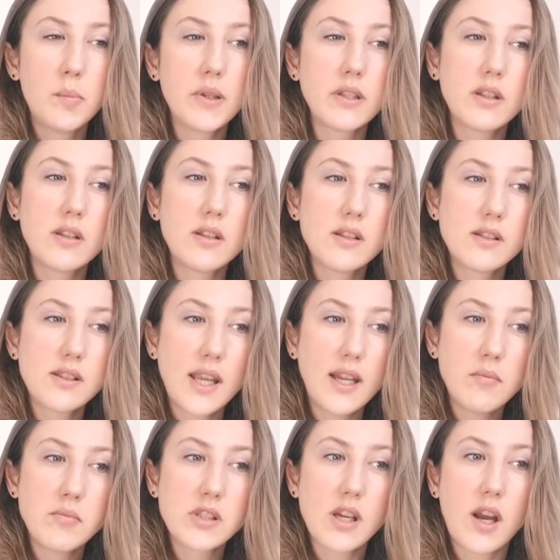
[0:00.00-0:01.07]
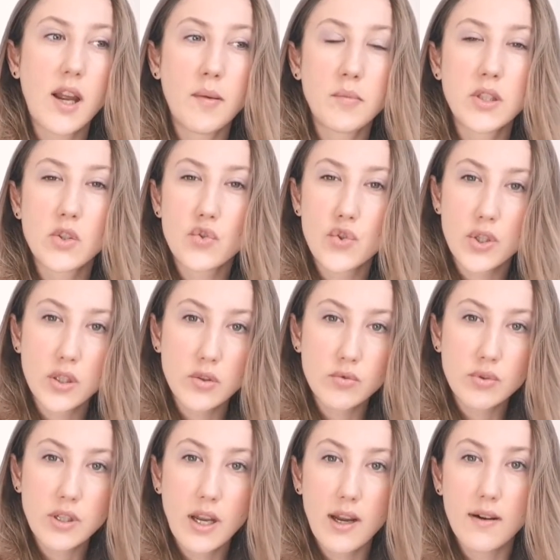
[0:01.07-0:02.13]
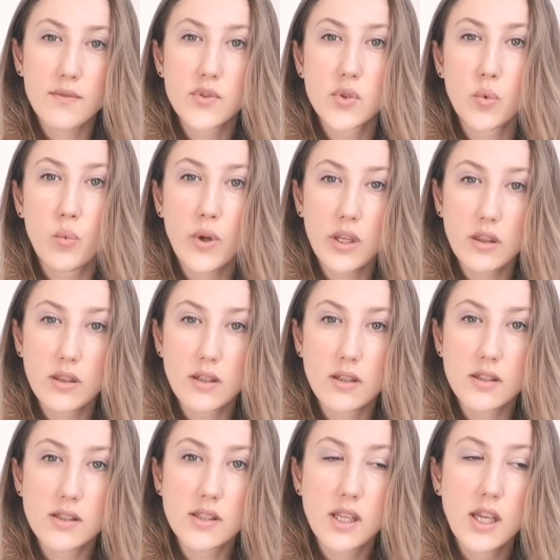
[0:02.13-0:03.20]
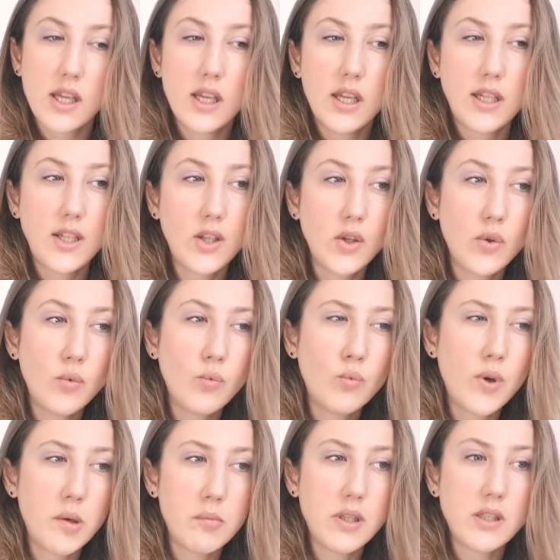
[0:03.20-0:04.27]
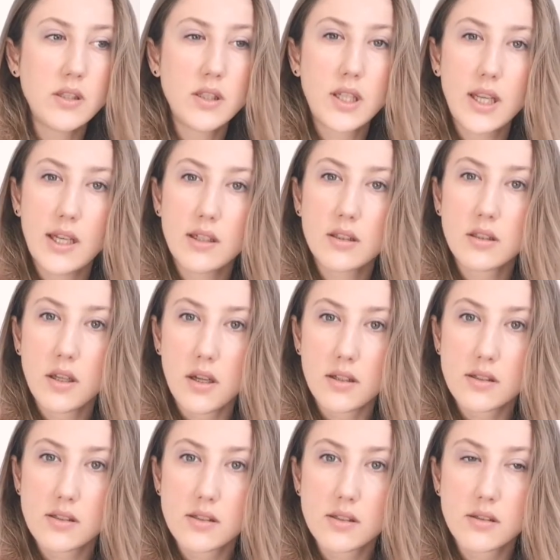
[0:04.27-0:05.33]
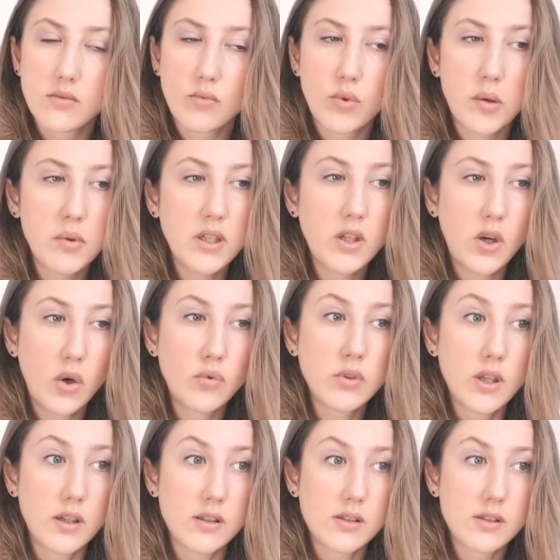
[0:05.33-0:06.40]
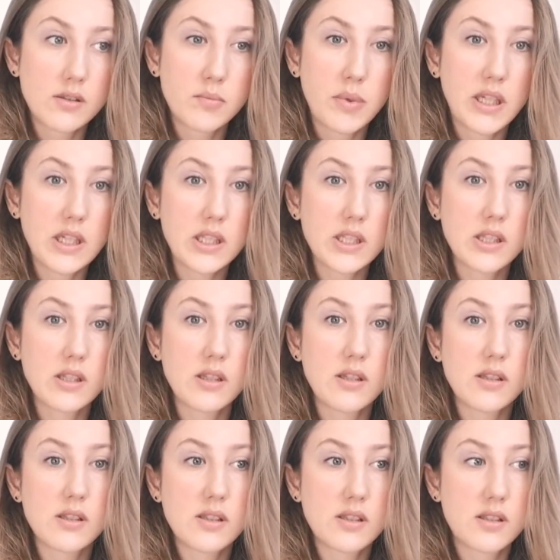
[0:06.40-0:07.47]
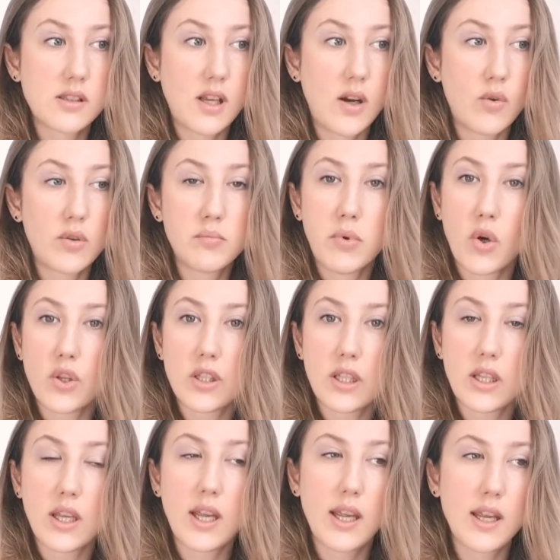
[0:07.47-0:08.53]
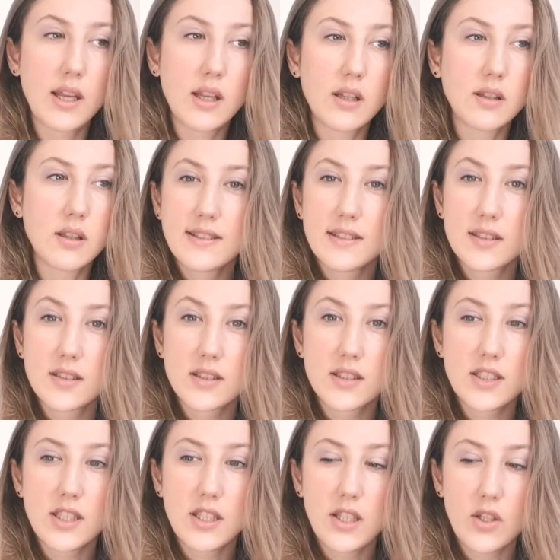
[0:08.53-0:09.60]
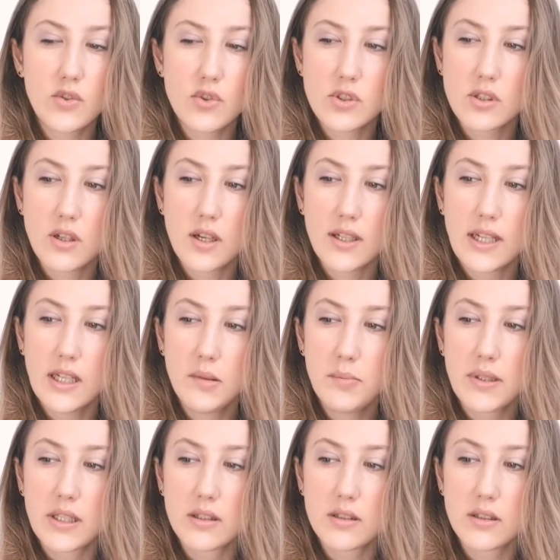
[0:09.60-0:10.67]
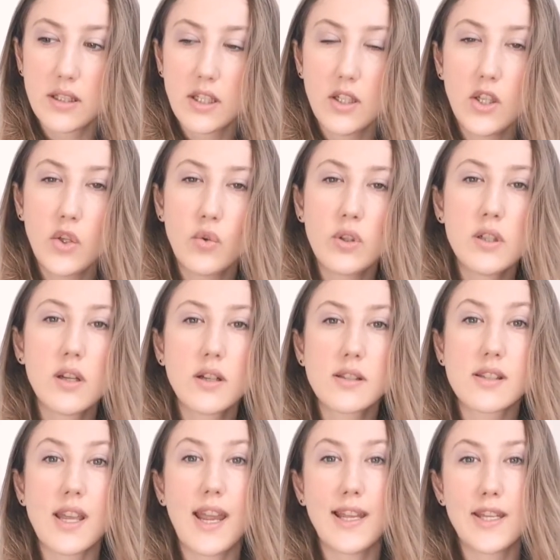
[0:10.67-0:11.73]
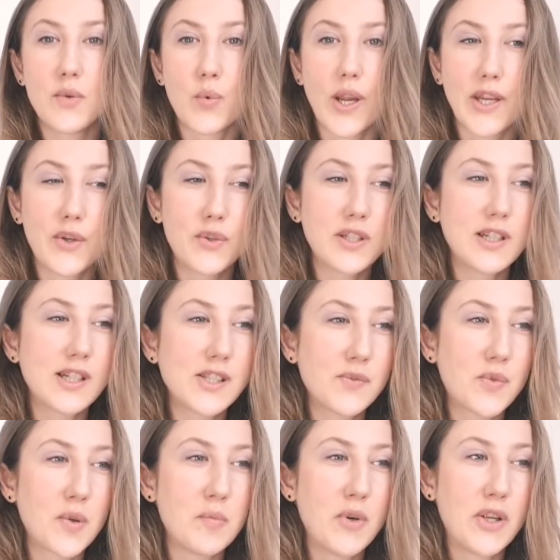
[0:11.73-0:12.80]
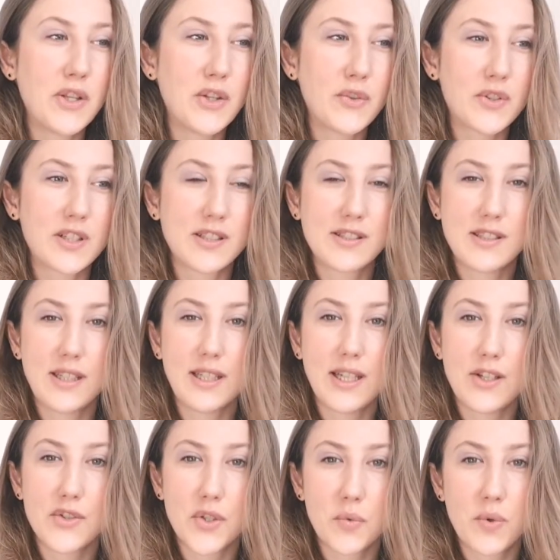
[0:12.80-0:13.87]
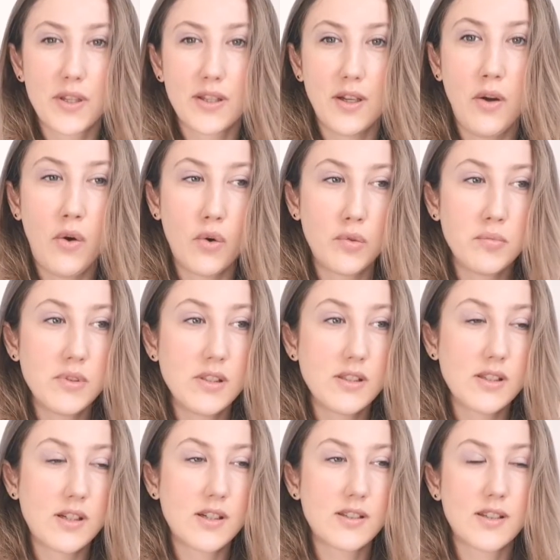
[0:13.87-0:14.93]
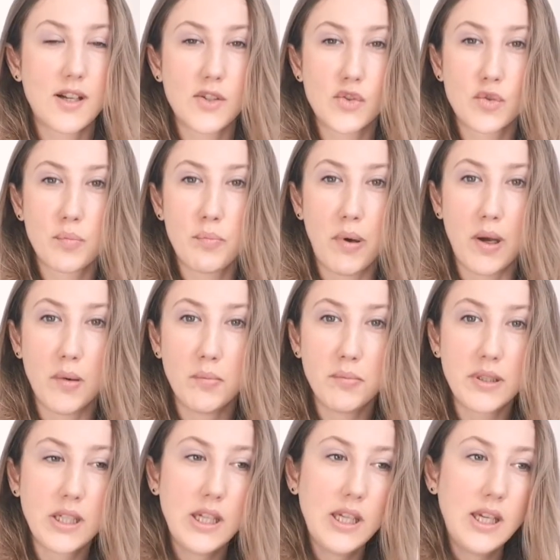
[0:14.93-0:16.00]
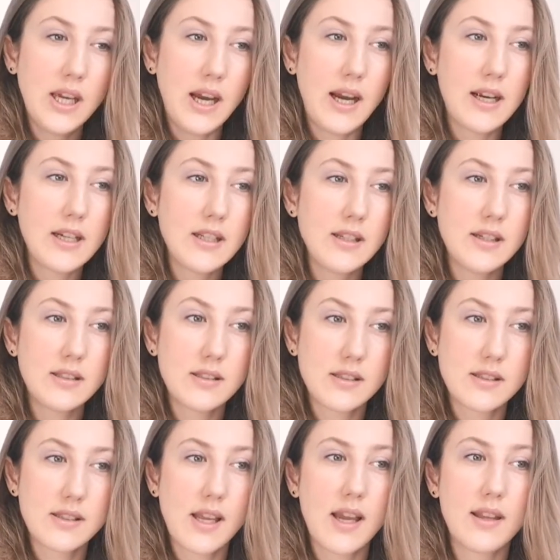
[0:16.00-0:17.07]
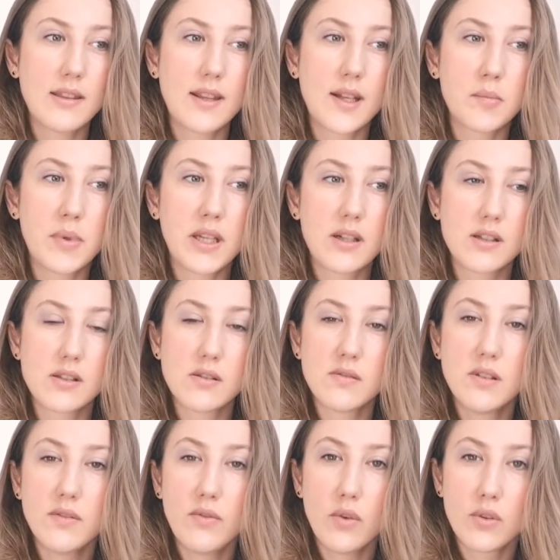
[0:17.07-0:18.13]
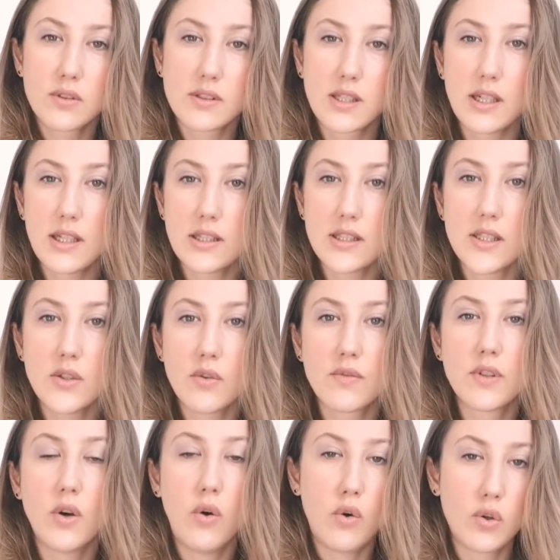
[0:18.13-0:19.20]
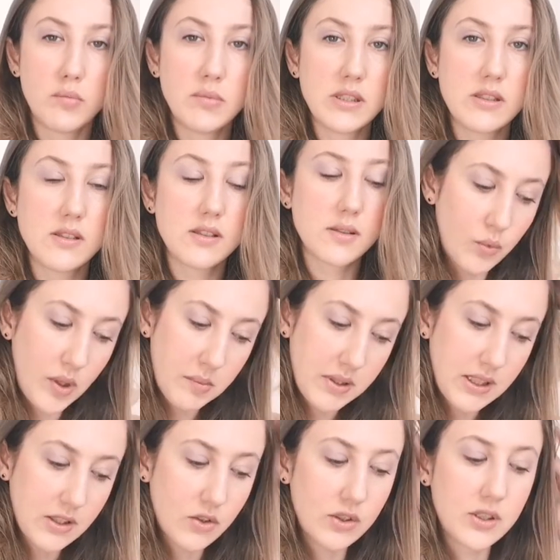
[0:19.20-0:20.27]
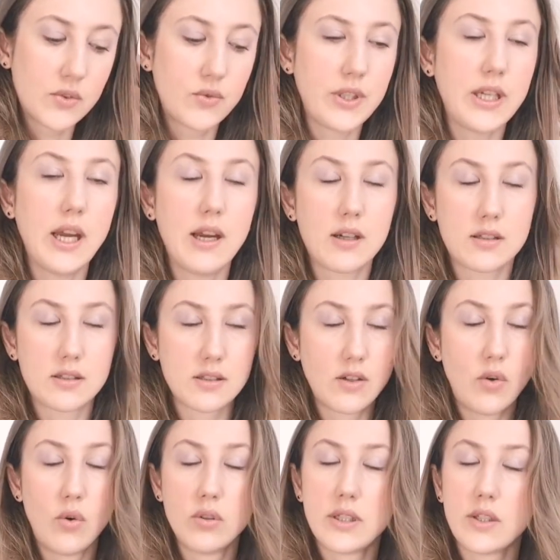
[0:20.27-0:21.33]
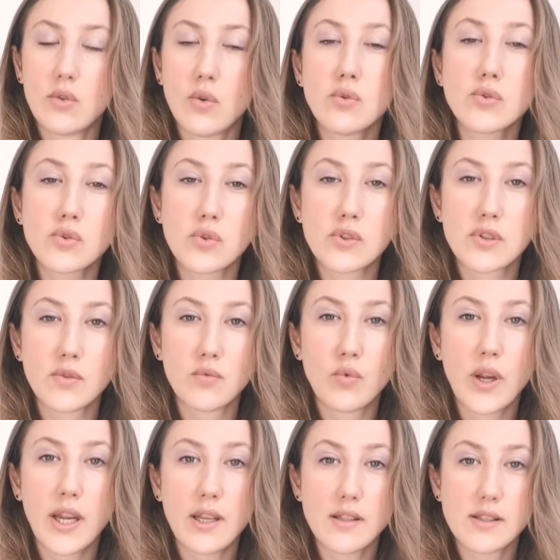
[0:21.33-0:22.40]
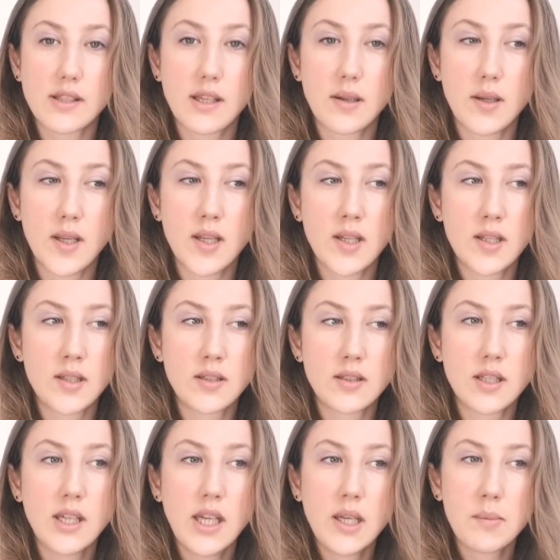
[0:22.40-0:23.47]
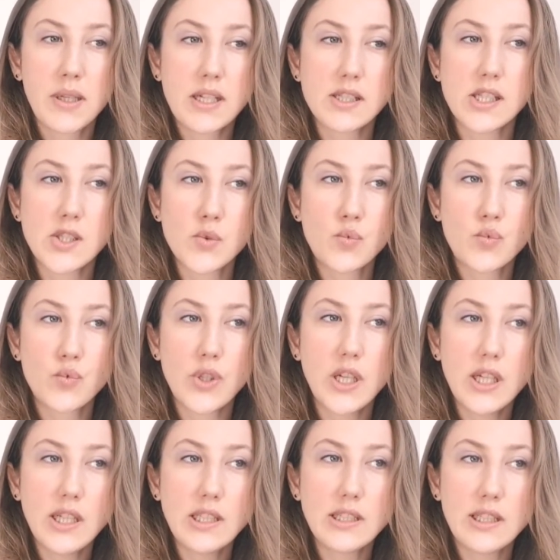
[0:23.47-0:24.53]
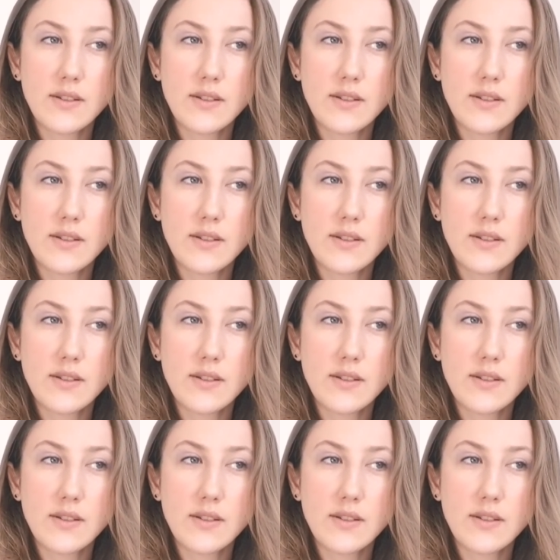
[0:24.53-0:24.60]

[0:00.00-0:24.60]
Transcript: but at the same time the children have to witness, you know, women get nuts, women go nuts because it's our body, and you just can't help it. You're nuts anyway. You're nuts from when you're a teenager, when the hormones are start to pump. I understand that because of the volatility of the hormones, women are going to react in all sorts of ways, and because it's really